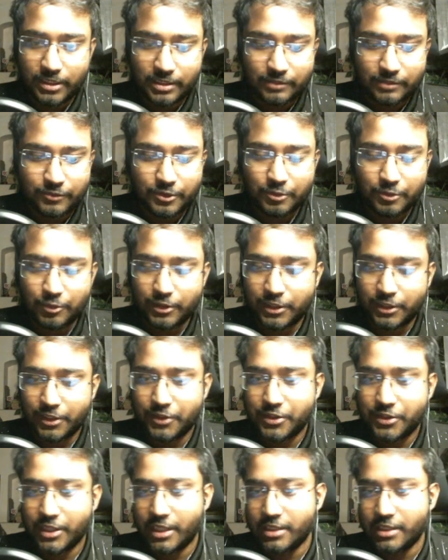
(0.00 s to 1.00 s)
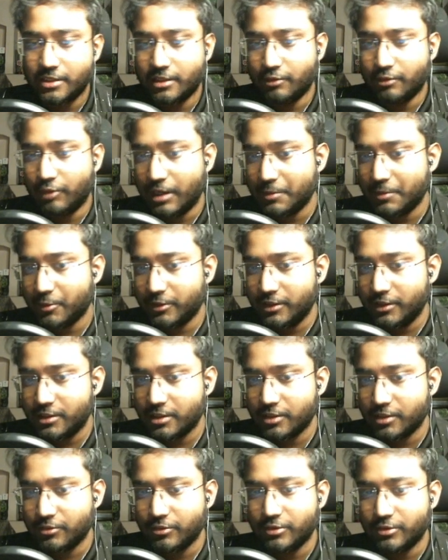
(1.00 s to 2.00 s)
If we wanted to change the y
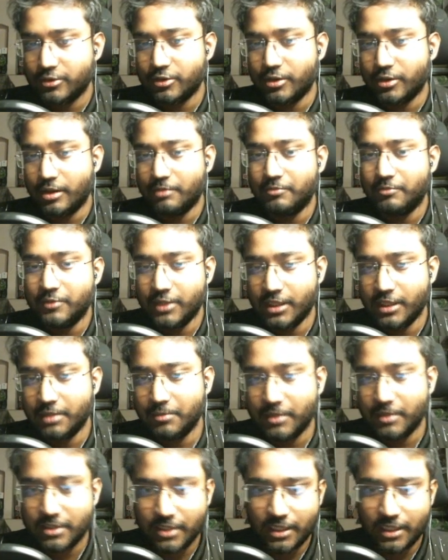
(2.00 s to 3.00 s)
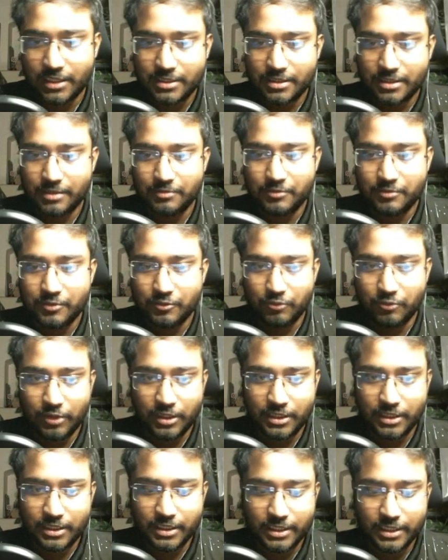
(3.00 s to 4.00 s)
position, we should have done missile sub
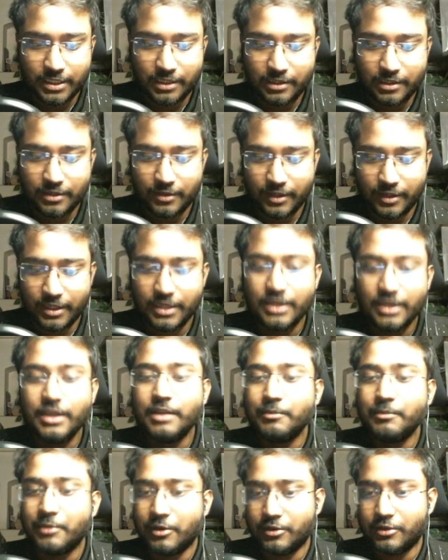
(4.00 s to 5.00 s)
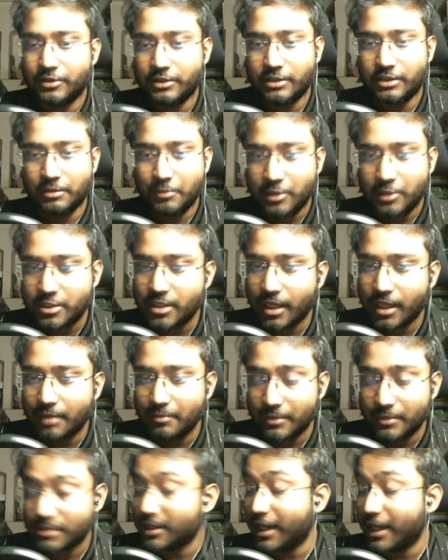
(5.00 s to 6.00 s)
1 here. Okay, because it's a
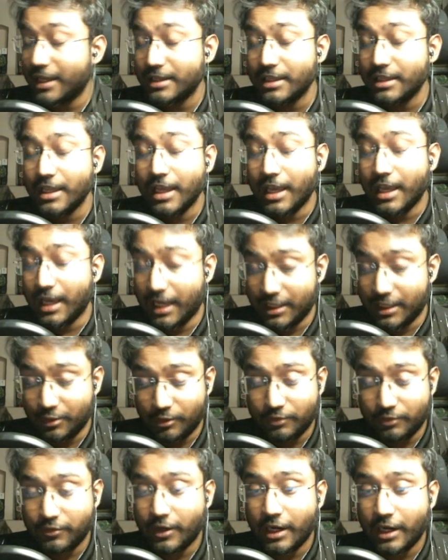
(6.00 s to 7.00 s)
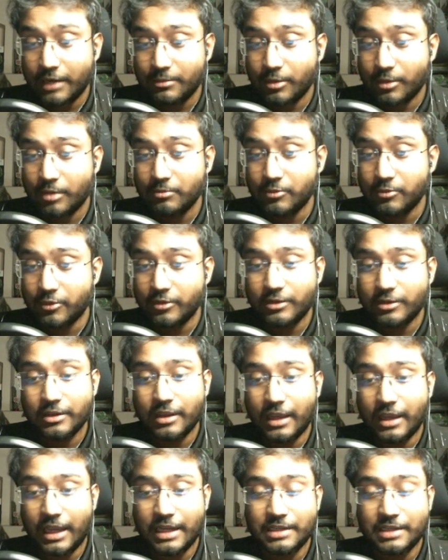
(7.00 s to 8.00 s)
missile and not a firebomb, will
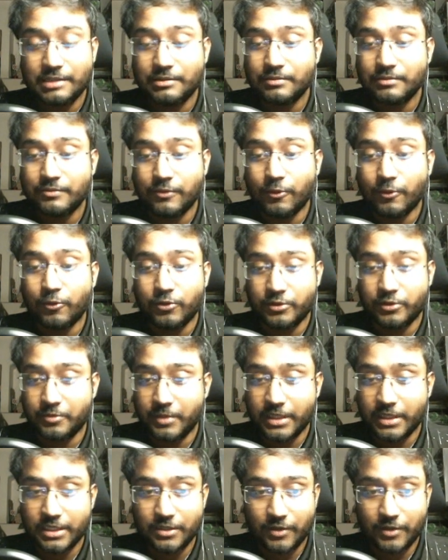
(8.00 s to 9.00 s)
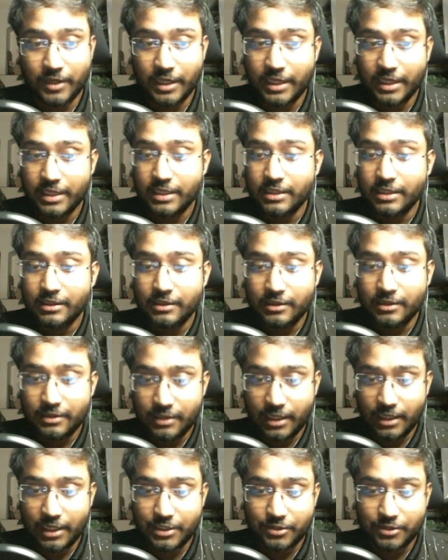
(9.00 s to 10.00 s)
add 4 speed. Okay,
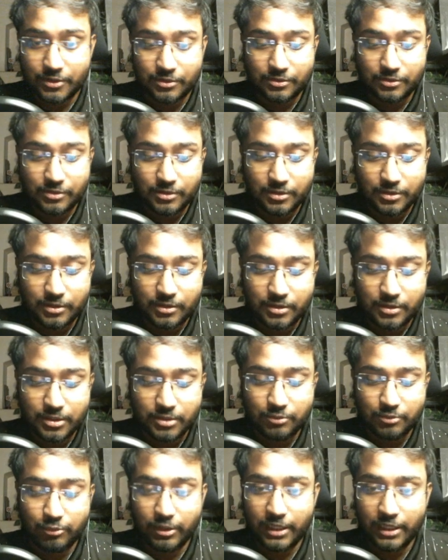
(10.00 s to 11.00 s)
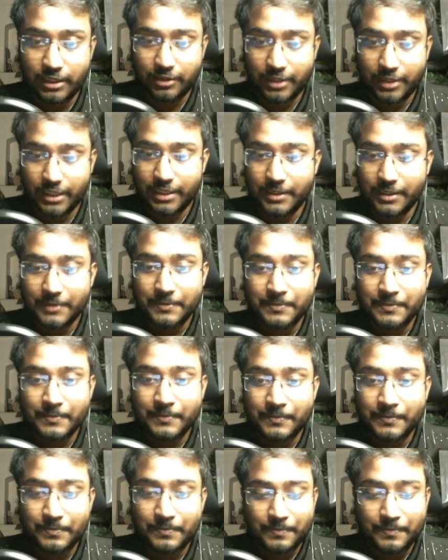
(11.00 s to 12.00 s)
that should do well. Okay,
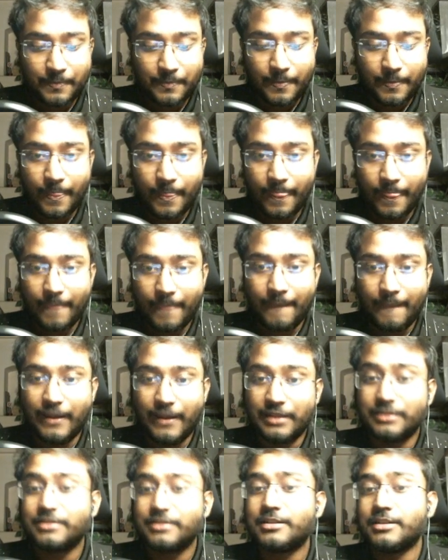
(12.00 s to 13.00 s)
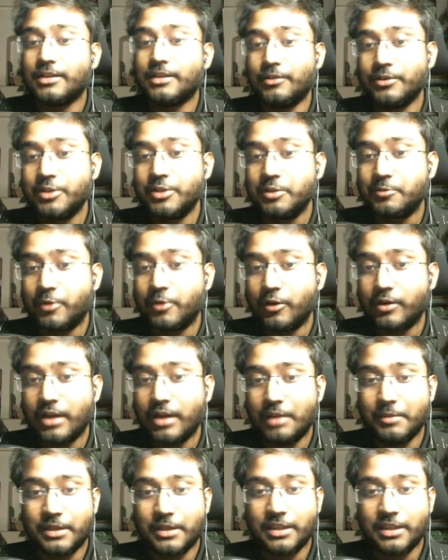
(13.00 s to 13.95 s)
and this is how you do programming.